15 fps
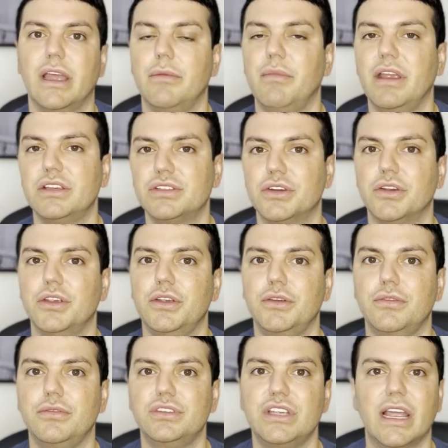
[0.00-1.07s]
and make sure
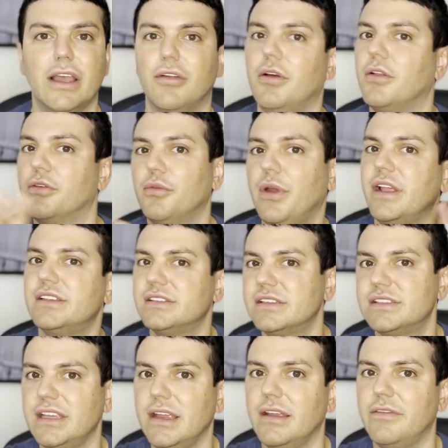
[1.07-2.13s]
you check out all the rates to
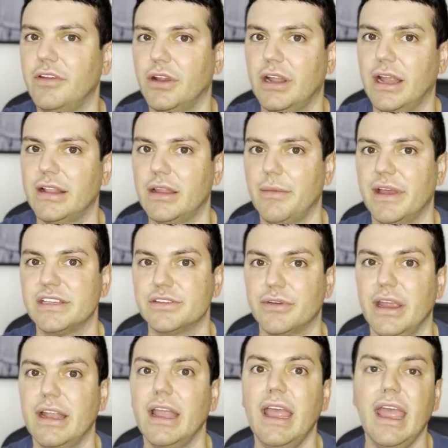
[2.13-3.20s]
see if you're gonna get the best
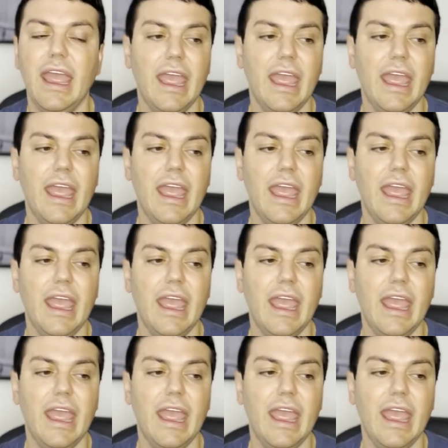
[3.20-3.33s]
rate.